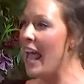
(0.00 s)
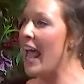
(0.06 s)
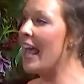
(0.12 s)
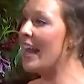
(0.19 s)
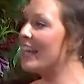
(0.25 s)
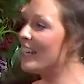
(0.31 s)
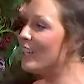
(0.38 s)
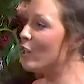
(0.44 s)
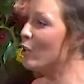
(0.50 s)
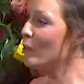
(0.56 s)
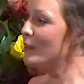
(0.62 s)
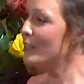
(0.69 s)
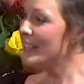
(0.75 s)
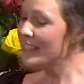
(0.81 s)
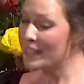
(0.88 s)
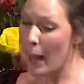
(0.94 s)
And he
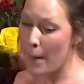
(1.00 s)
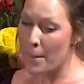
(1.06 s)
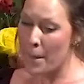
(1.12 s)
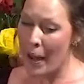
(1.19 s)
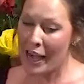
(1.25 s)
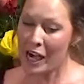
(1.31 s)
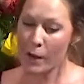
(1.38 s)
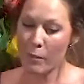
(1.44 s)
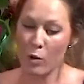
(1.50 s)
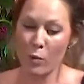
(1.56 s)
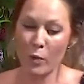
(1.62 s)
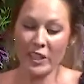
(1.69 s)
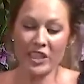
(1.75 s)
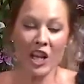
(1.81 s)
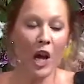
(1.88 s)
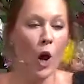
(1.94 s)
uses a parable,
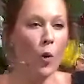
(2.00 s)
which,